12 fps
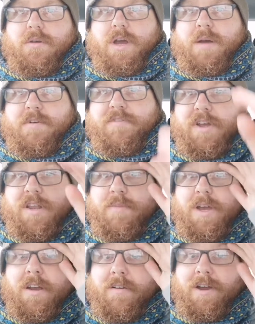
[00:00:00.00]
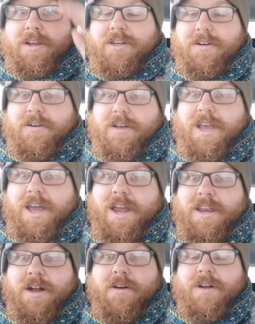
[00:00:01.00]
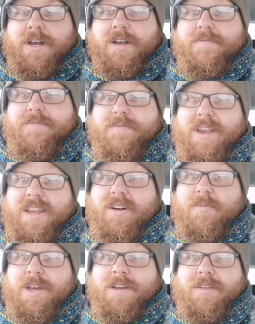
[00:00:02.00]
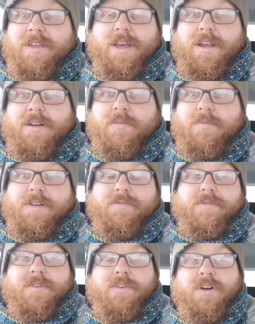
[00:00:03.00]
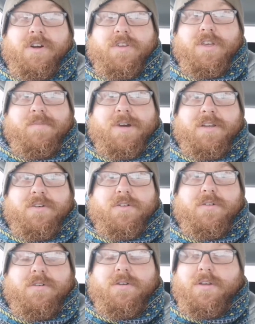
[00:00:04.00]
Am I feeling better, Rachel? Yeah, no, a little bit. Yeah, a little bit. Not too bad at all.